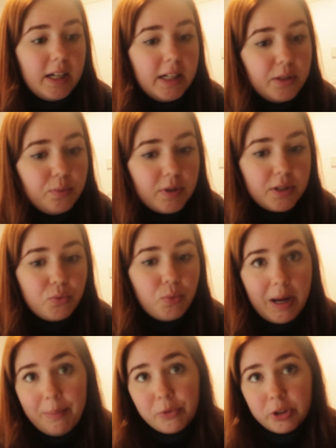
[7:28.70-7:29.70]
It was
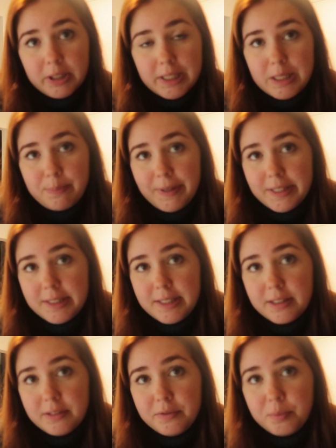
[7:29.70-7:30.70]
way more
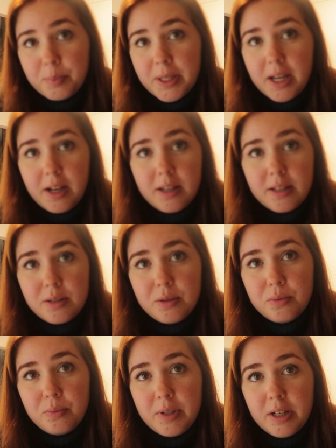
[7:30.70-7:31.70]
expensive
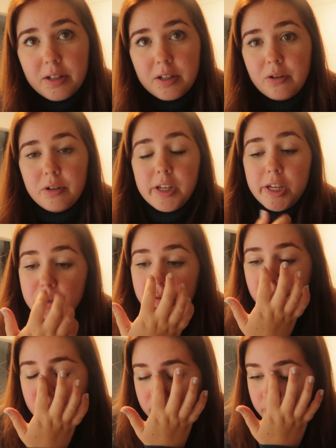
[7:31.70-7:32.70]
because we are not
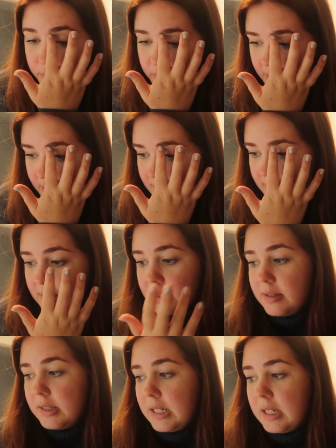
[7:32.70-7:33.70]
used to the
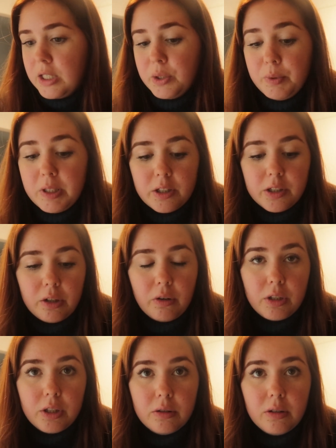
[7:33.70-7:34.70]
prices, and we are
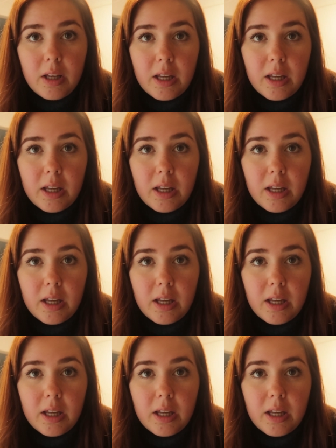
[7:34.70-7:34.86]
not